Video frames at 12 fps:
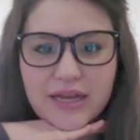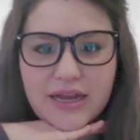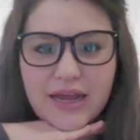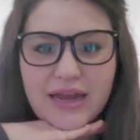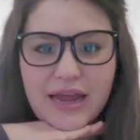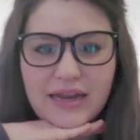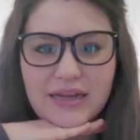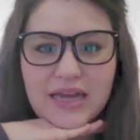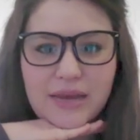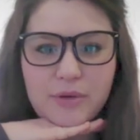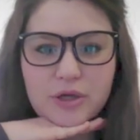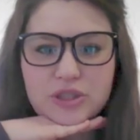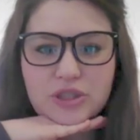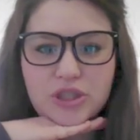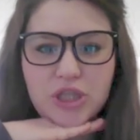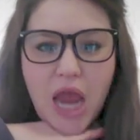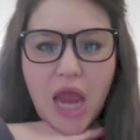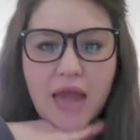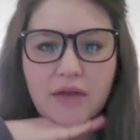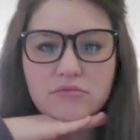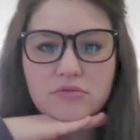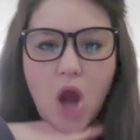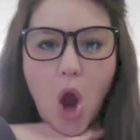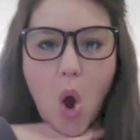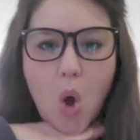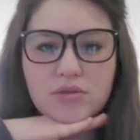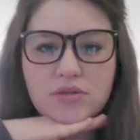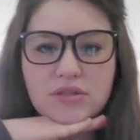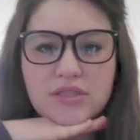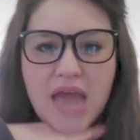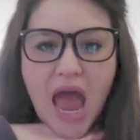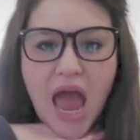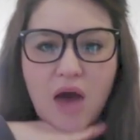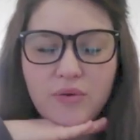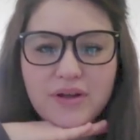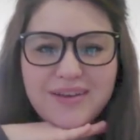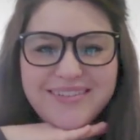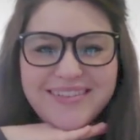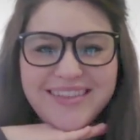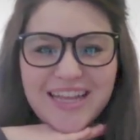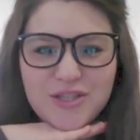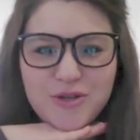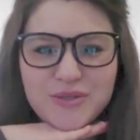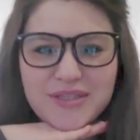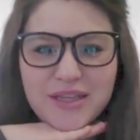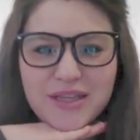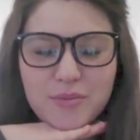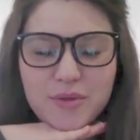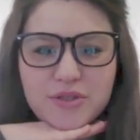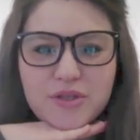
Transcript: and anytime your chin goes down, that's a new syllable. So